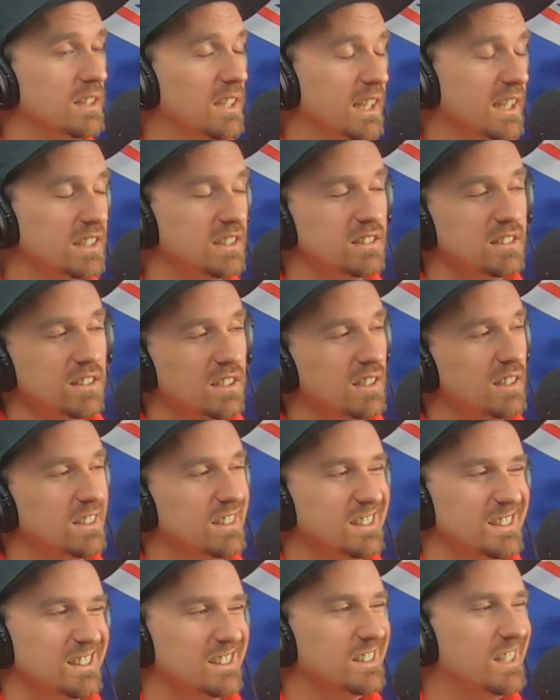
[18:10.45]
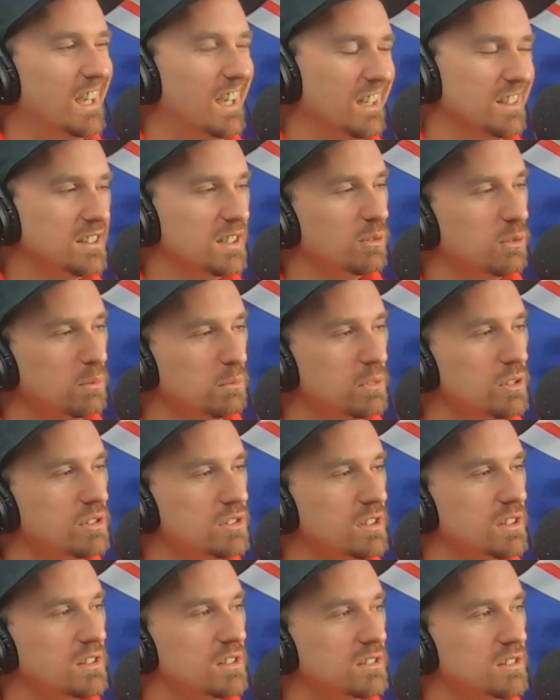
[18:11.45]
And the hard thing with
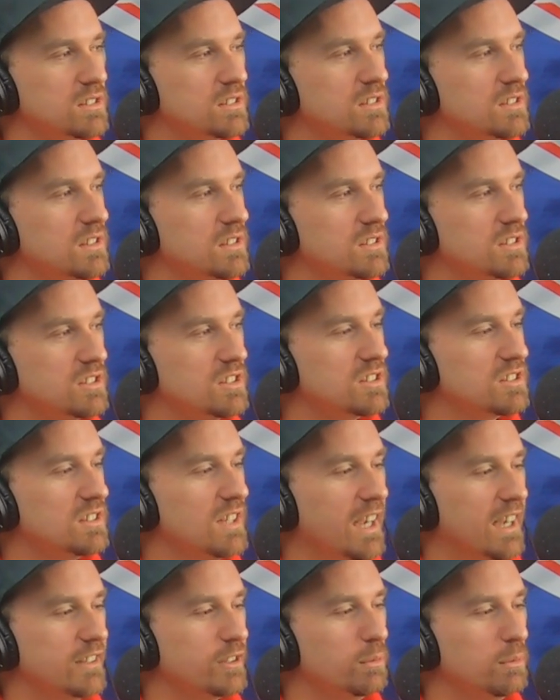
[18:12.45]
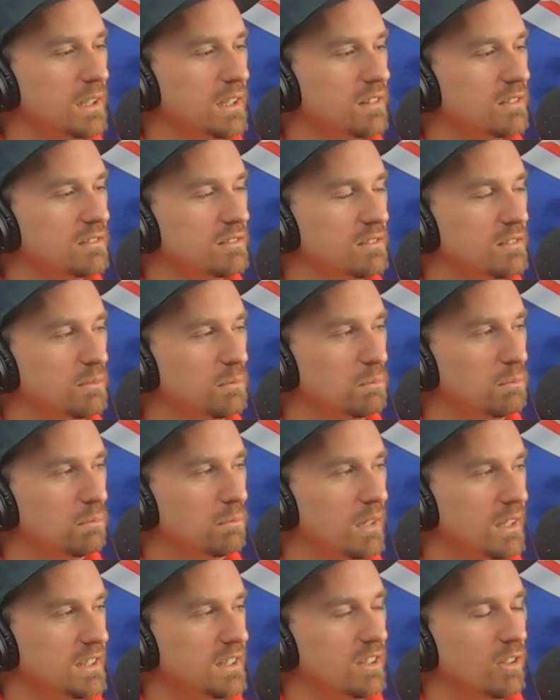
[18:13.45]
music is it's just hard to make
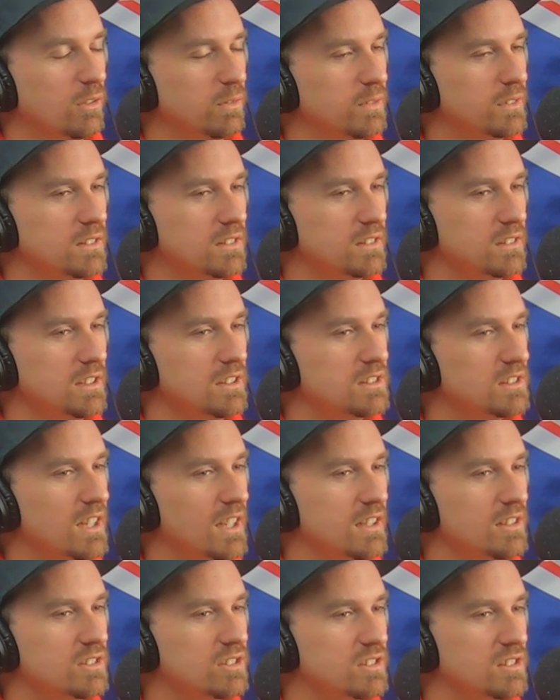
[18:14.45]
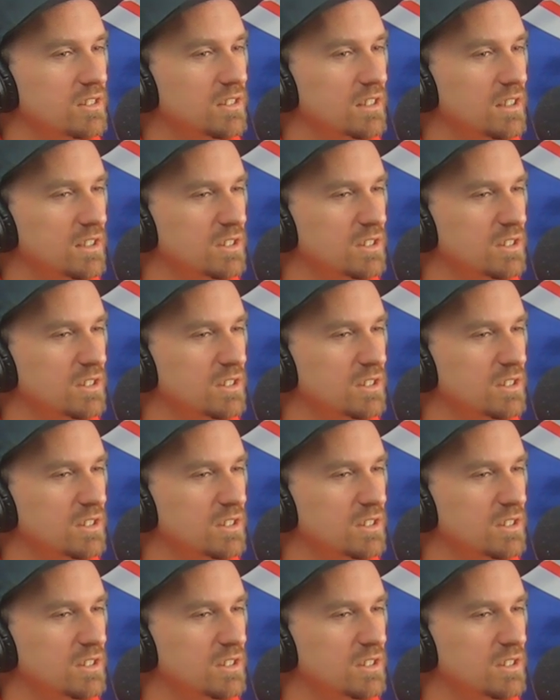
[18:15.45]
money off it these days.